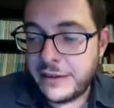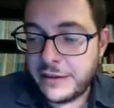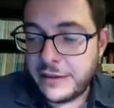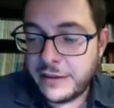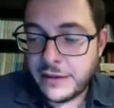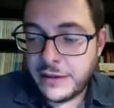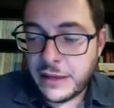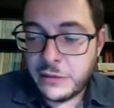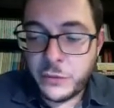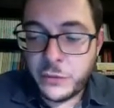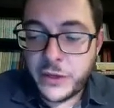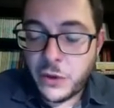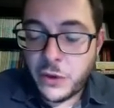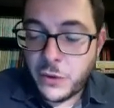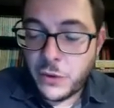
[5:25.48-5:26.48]
uh, and we
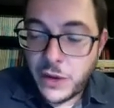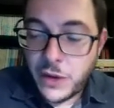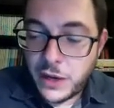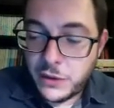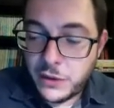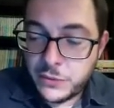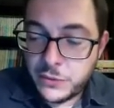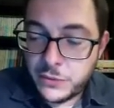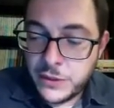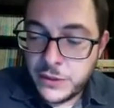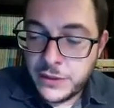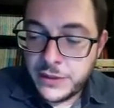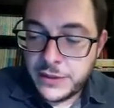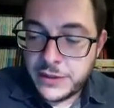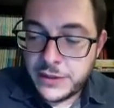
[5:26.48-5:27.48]
know how
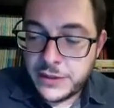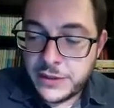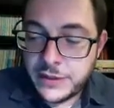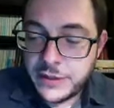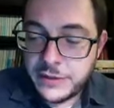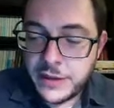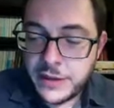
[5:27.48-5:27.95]
uh,